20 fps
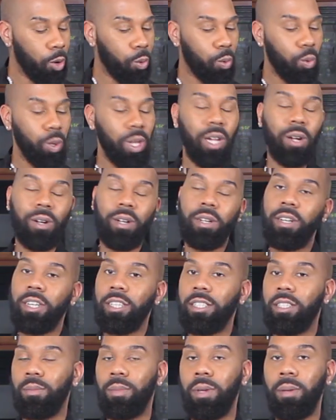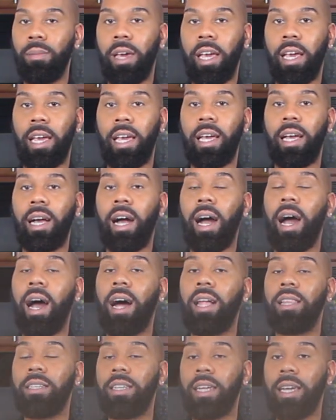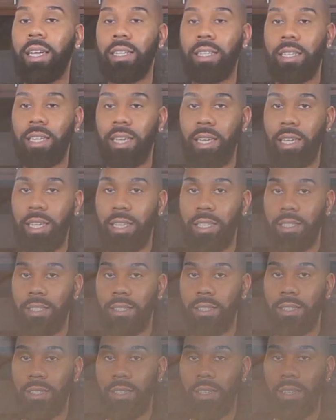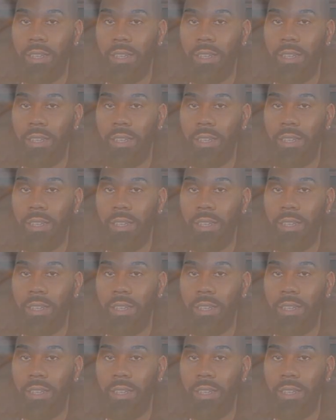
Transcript: We are going to be making holiday cookies